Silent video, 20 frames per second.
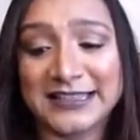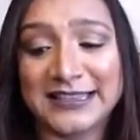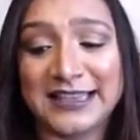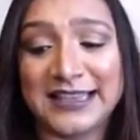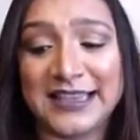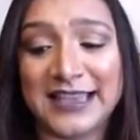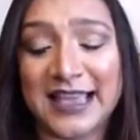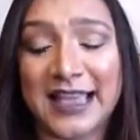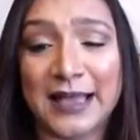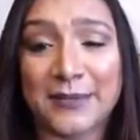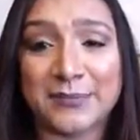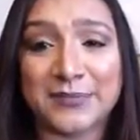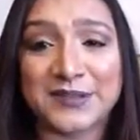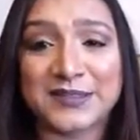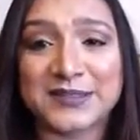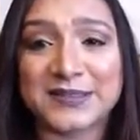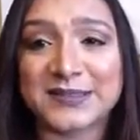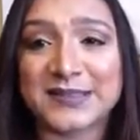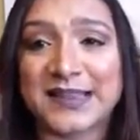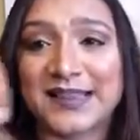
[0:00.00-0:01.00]
the
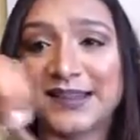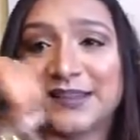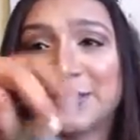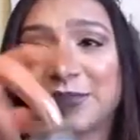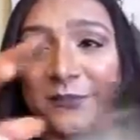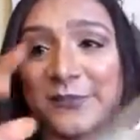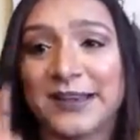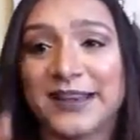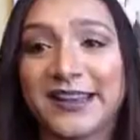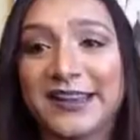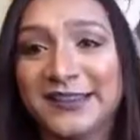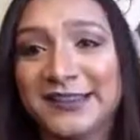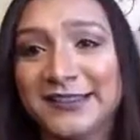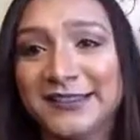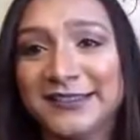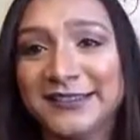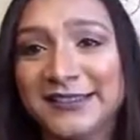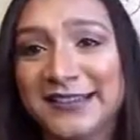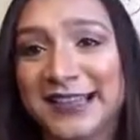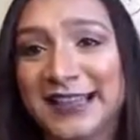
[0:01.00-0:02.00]
apple cider vinegar,
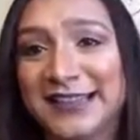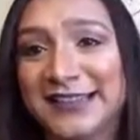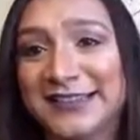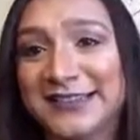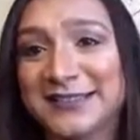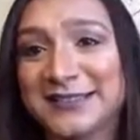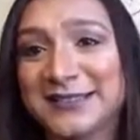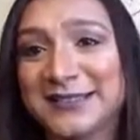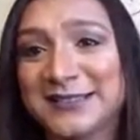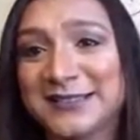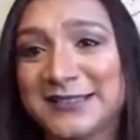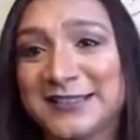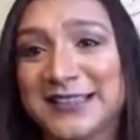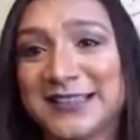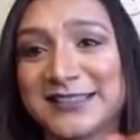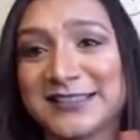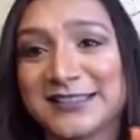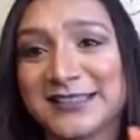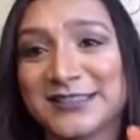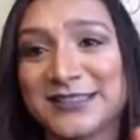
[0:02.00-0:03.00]
and it doesn't
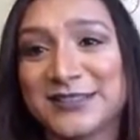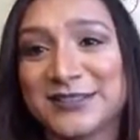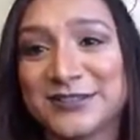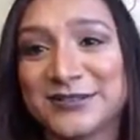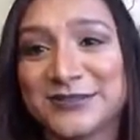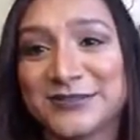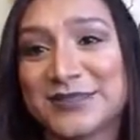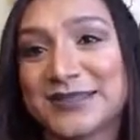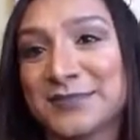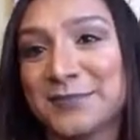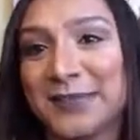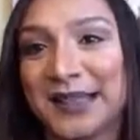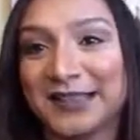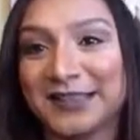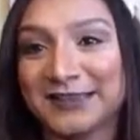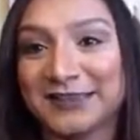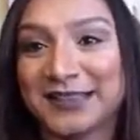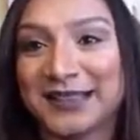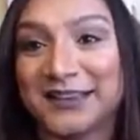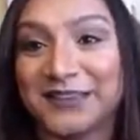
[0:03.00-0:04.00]
tend to
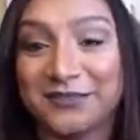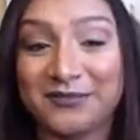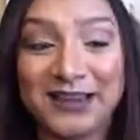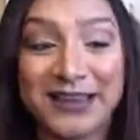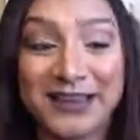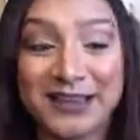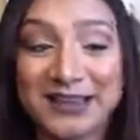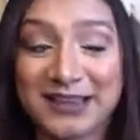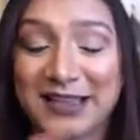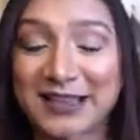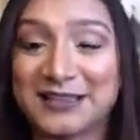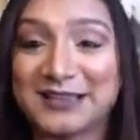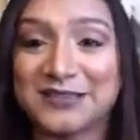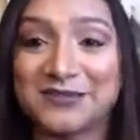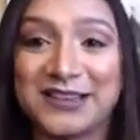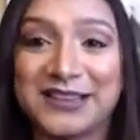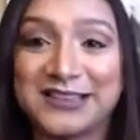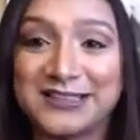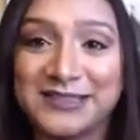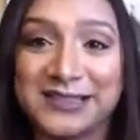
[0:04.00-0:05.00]
smell that great. It has
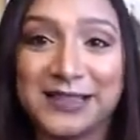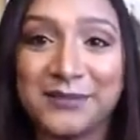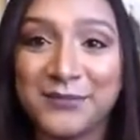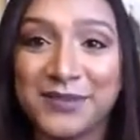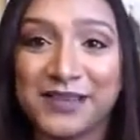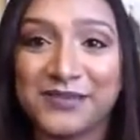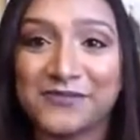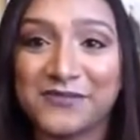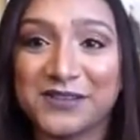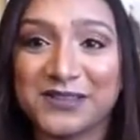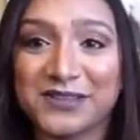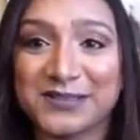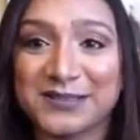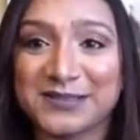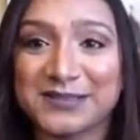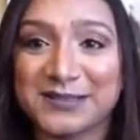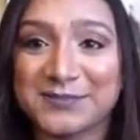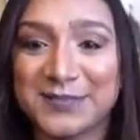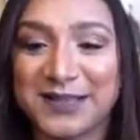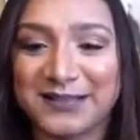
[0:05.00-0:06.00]
great skin benefit,
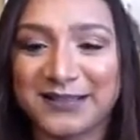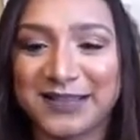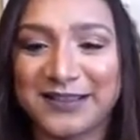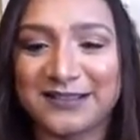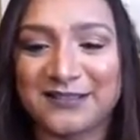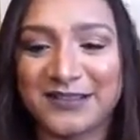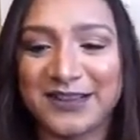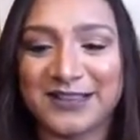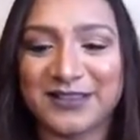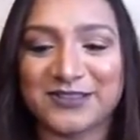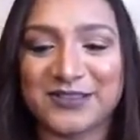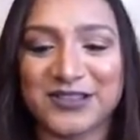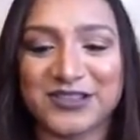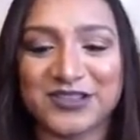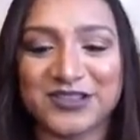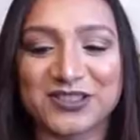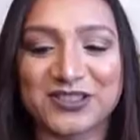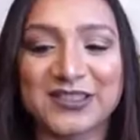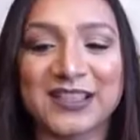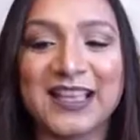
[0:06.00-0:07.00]
doesn't smell that great, so I
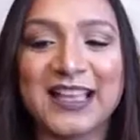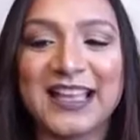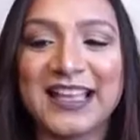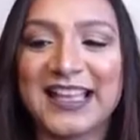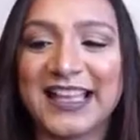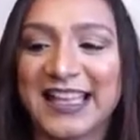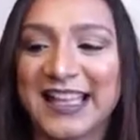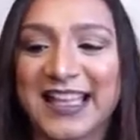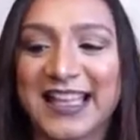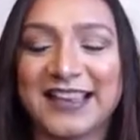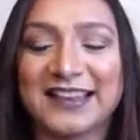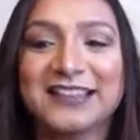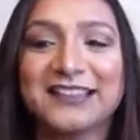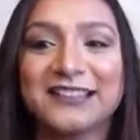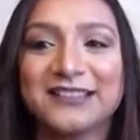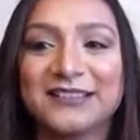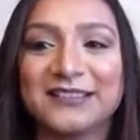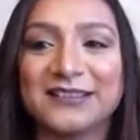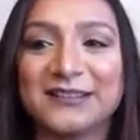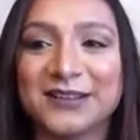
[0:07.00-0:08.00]
just add
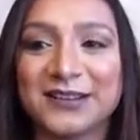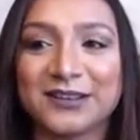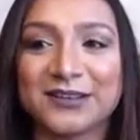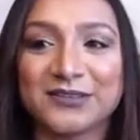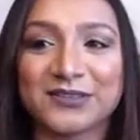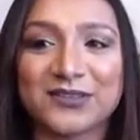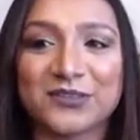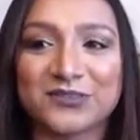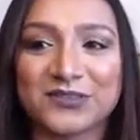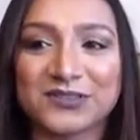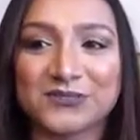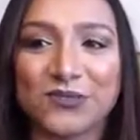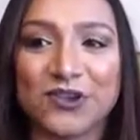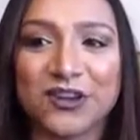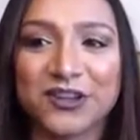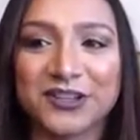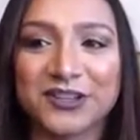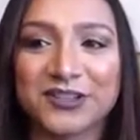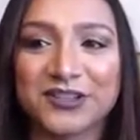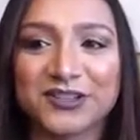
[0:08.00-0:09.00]
little rose
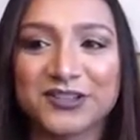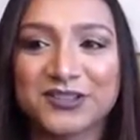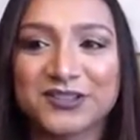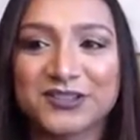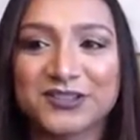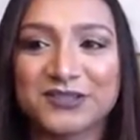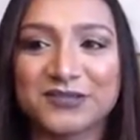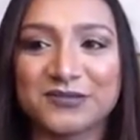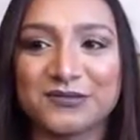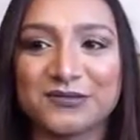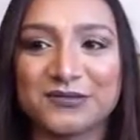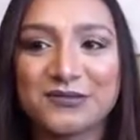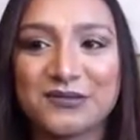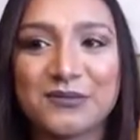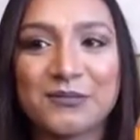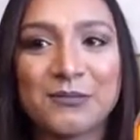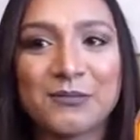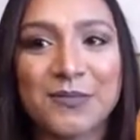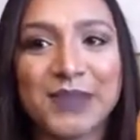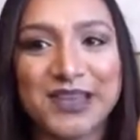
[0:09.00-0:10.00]
water just to
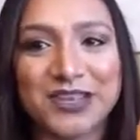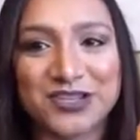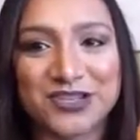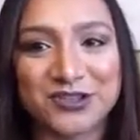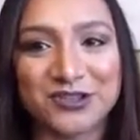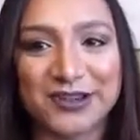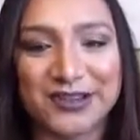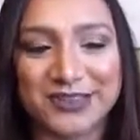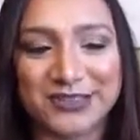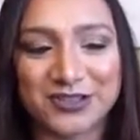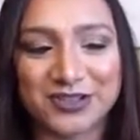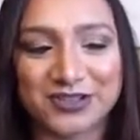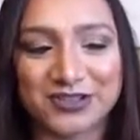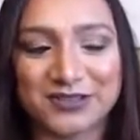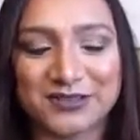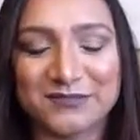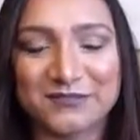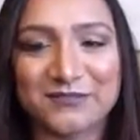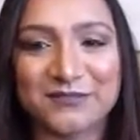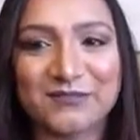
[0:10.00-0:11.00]
make sure it
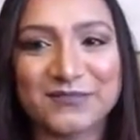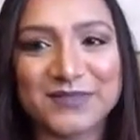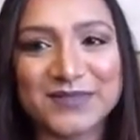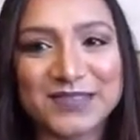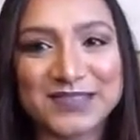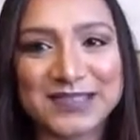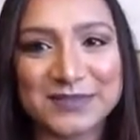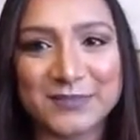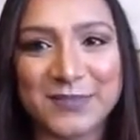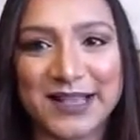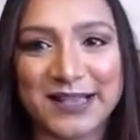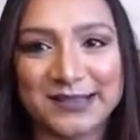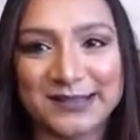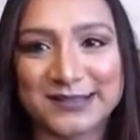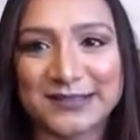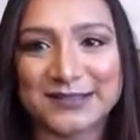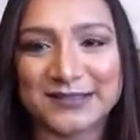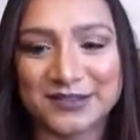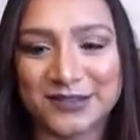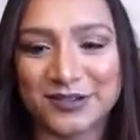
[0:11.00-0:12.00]
just
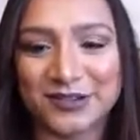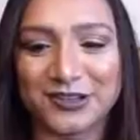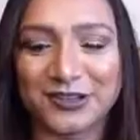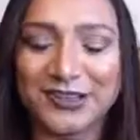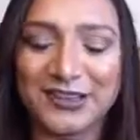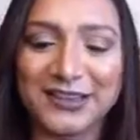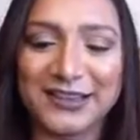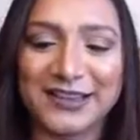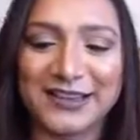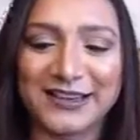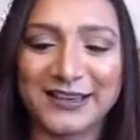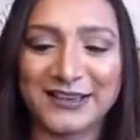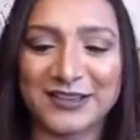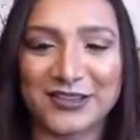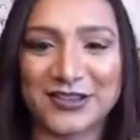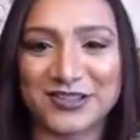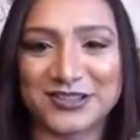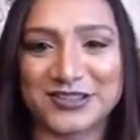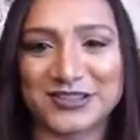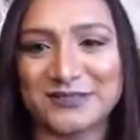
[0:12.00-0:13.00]
smells good and
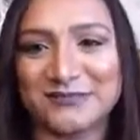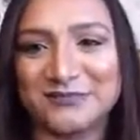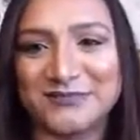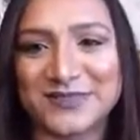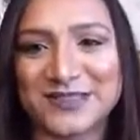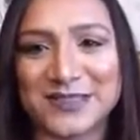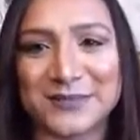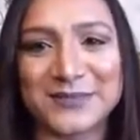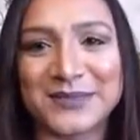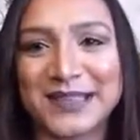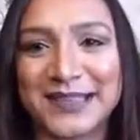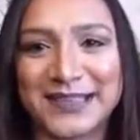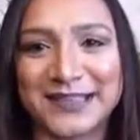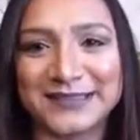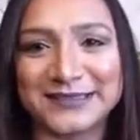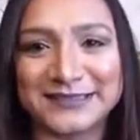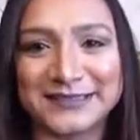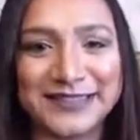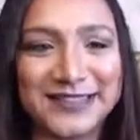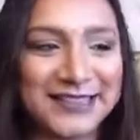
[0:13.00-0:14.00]
not
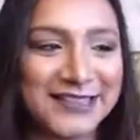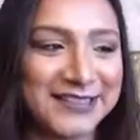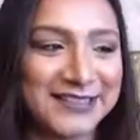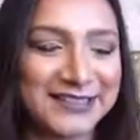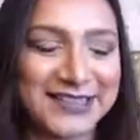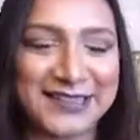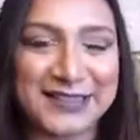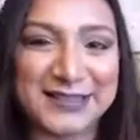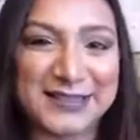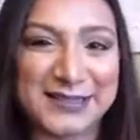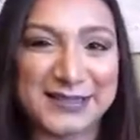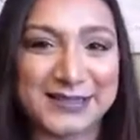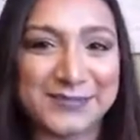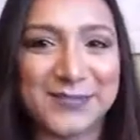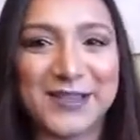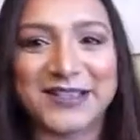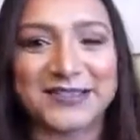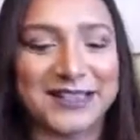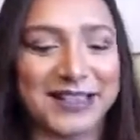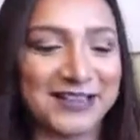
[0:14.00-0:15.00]
something that doesn't
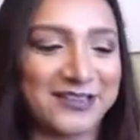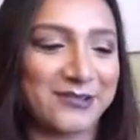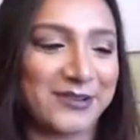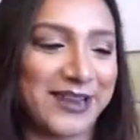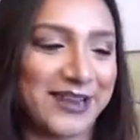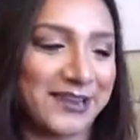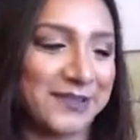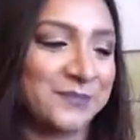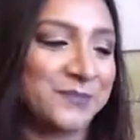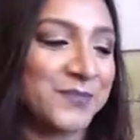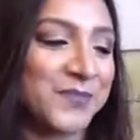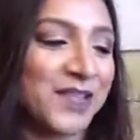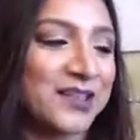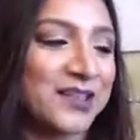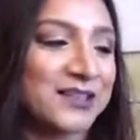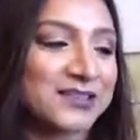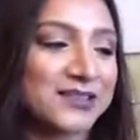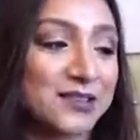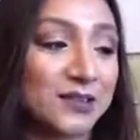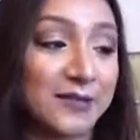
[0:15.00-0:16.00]
smell that great.
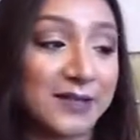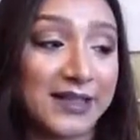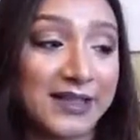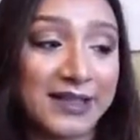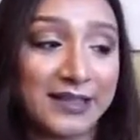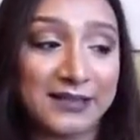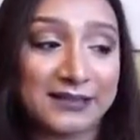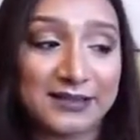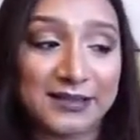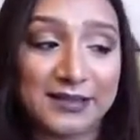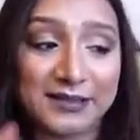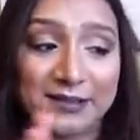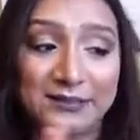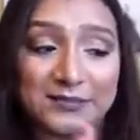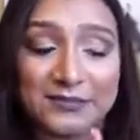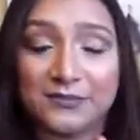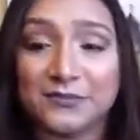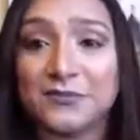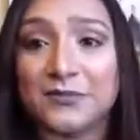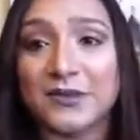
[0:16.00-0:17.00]
So the
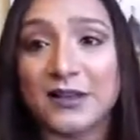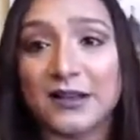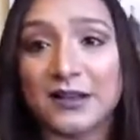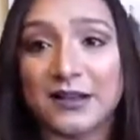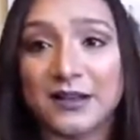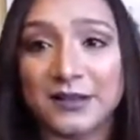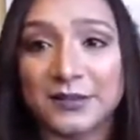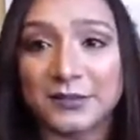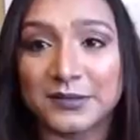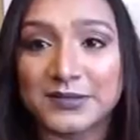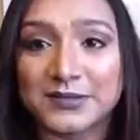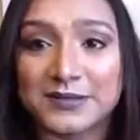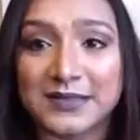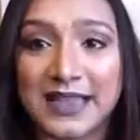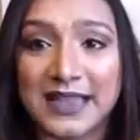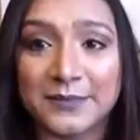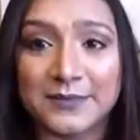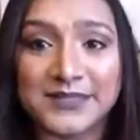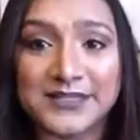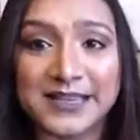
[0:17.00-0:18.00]

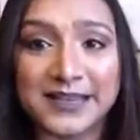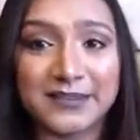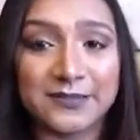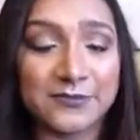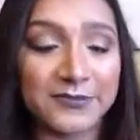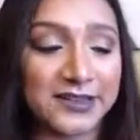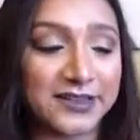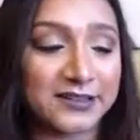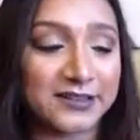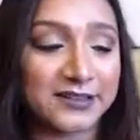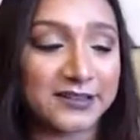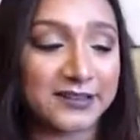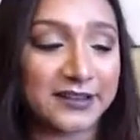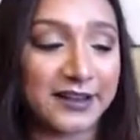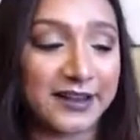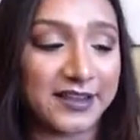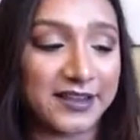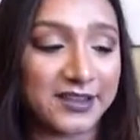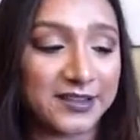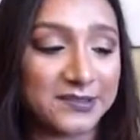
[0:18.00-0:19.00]
apple cider vinegar
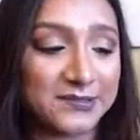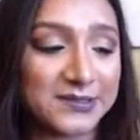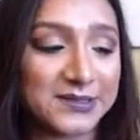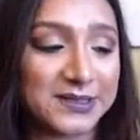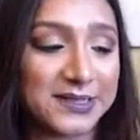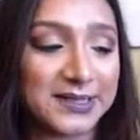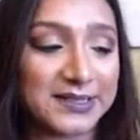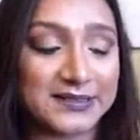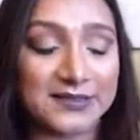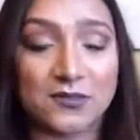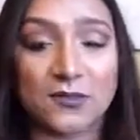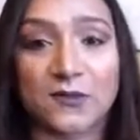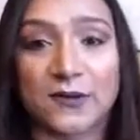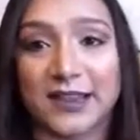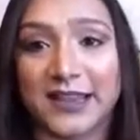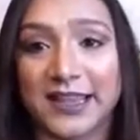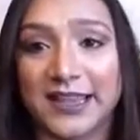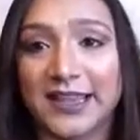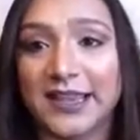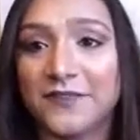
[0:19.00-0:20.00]
I use is
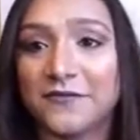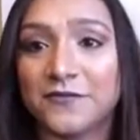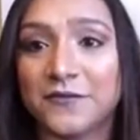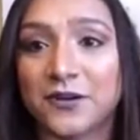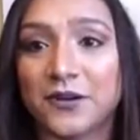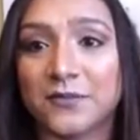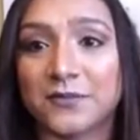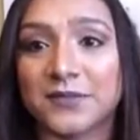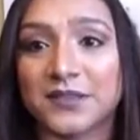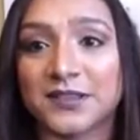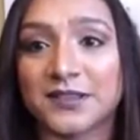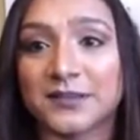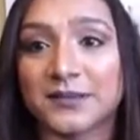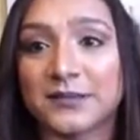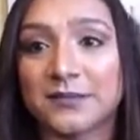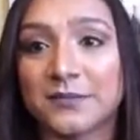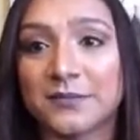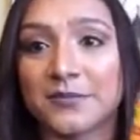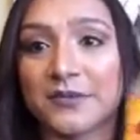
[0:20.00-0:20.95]
organic from the